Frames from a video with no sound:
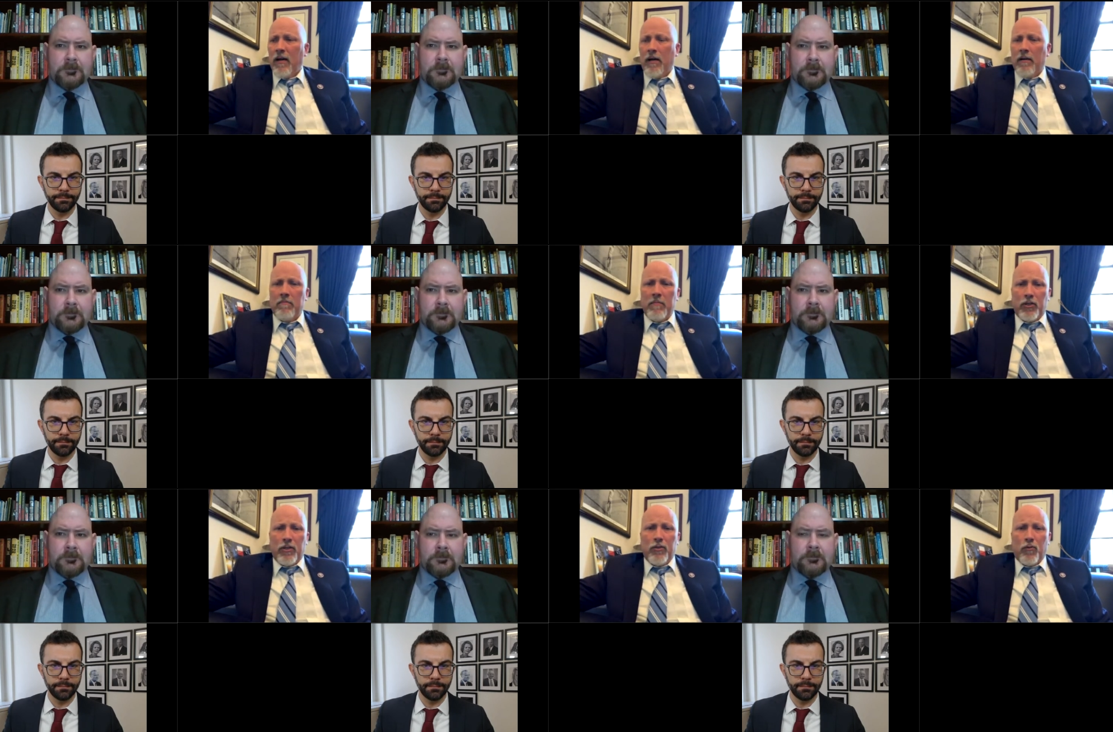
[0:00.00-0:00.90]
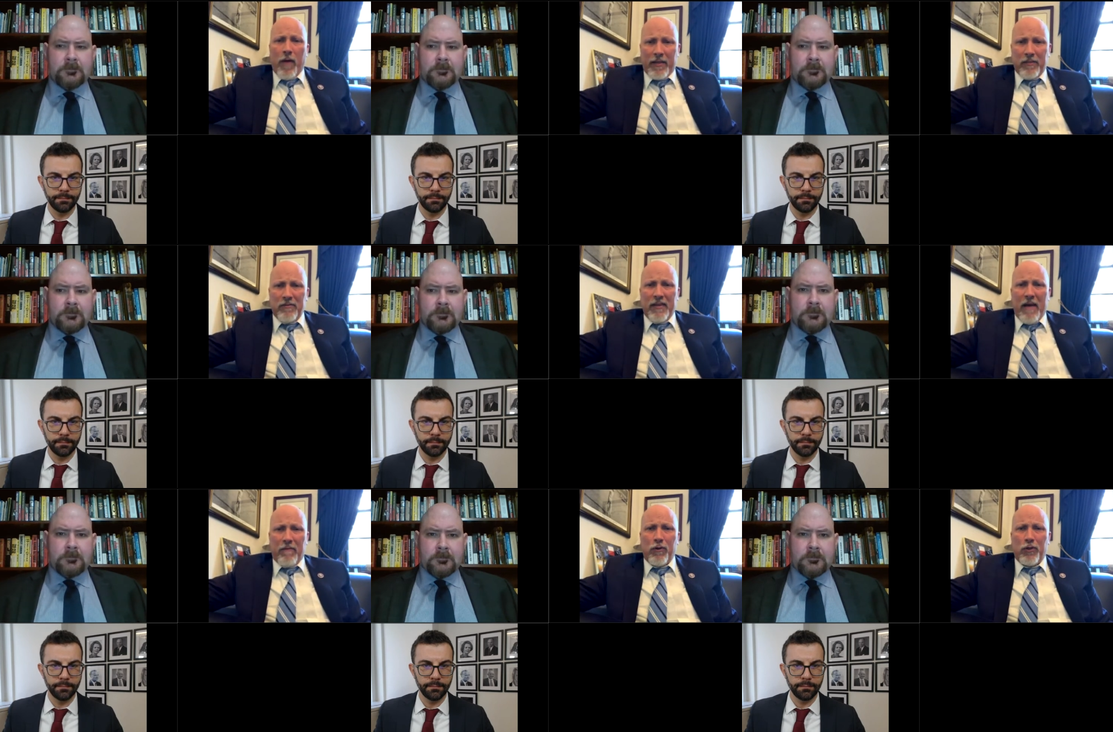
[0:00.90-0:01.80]
Speaker 1: uh, mission, directive, and
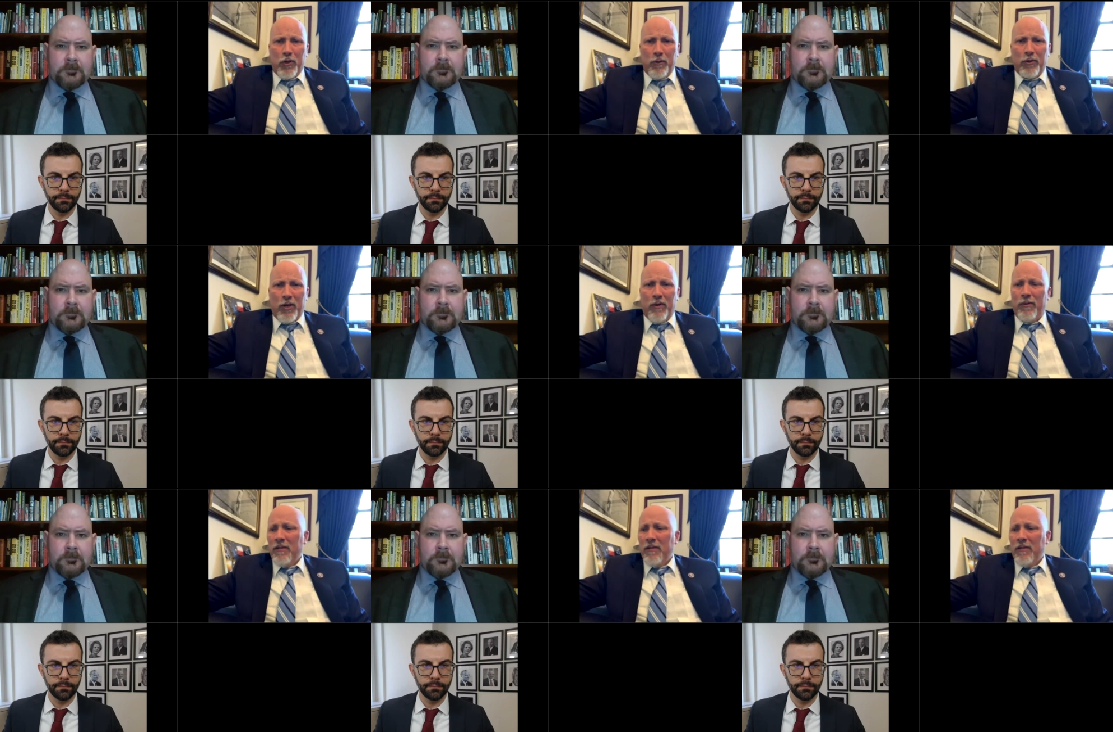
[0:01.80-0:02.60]
effort to do so.